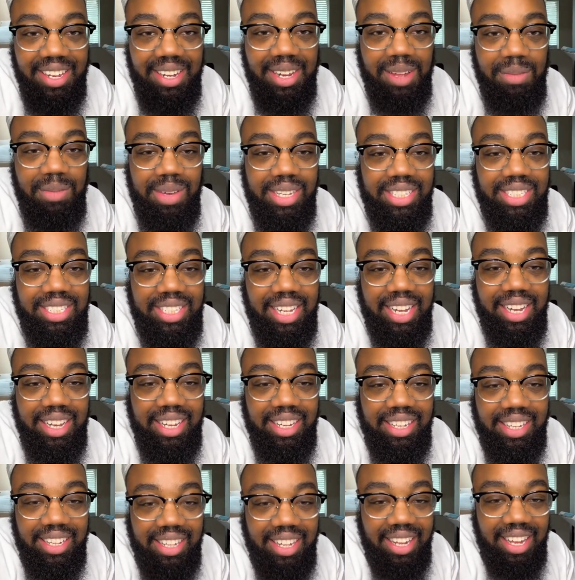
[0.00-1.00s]
let me
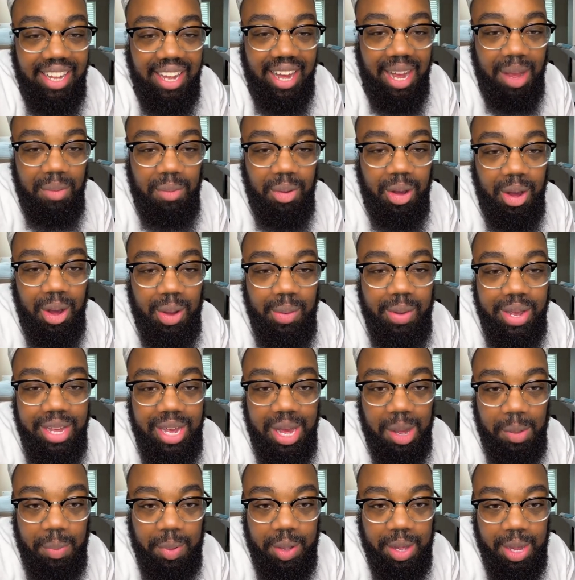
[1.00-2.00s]
see. I'm all the
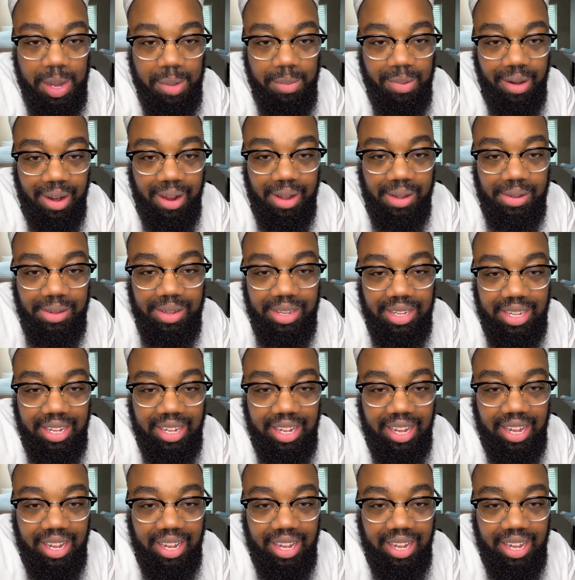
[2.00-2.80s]
way up here, bro.